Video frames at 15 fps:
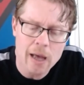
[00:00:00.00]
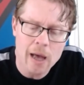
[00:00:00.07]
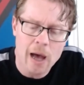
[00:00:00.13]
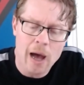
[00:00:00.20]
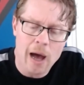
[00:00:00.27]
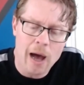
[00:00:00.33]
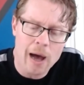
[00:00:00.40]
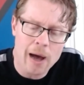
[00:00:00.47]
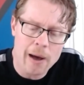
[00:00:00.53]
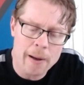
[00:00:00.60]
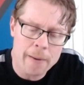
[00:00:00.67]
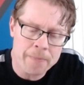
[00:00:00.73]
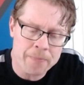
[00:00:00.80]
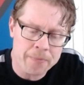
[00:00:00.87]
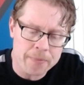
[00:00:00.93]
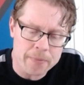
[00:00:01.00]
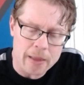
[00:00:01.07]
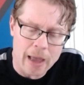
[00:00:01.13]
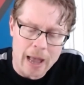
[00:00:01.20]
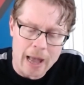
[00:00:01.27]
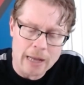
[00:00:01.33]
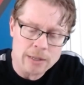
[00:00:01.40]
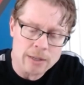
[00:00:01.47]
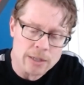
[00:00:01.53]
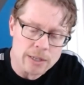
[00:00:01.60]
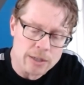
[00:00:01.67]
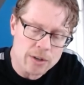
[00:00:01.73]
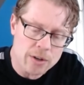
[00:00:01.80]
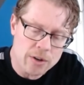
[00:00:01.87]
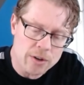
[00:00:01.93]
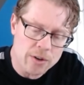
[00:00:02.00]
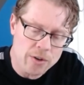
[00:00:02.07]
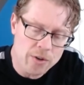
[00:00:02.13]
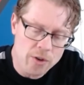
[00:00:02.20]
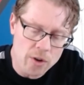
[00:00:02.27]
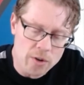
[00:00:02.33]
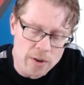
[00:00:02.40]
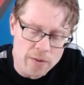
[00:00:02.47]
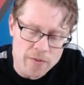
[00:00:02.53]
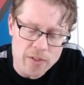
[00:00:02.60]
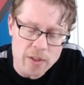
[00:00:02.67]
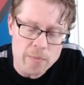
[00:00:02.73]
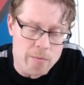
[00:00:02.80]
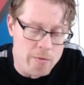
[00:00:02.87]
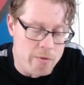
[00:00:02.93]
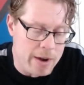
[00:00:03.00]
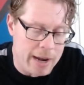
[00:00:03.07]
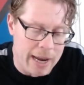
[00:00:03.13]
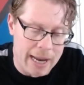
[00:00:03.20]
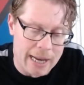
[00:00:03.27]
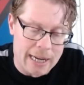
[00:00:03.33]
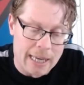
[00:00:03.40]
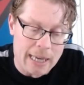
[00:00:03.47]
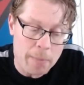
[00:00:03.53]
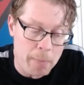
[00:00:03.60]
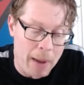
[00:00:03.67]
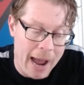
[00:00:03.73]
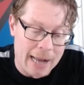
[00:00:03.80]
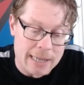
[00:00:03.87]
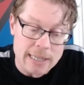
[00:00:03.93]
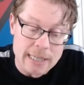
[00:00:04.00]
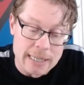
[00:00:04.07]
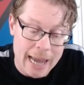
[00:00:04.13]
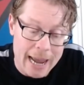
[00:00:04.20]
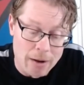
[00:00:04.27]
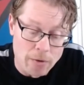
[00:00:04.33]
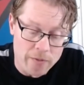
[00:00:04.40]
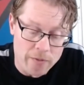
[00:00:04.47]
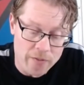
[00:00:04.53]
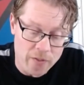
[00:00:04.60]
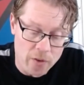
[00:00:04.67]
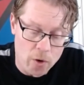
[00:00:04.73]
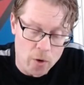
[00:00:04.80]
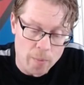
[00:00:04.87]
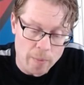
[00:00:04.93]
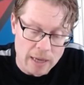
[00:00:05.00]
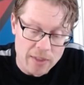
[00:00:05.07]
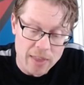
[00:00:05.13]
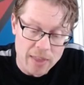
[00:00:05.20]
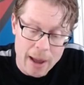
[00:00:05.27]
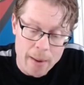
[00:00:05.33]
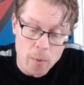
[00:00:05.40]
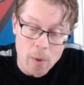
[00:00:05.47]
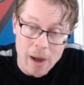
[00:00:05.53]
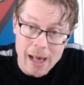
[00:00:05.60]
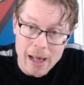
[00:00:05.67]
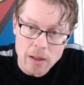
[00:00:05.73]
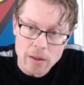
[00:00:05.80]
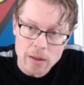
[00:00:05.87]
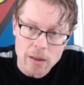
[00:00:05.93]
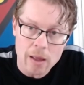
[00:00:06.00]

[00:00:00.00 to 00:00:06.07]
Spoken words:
and none of them really panned out for me that well.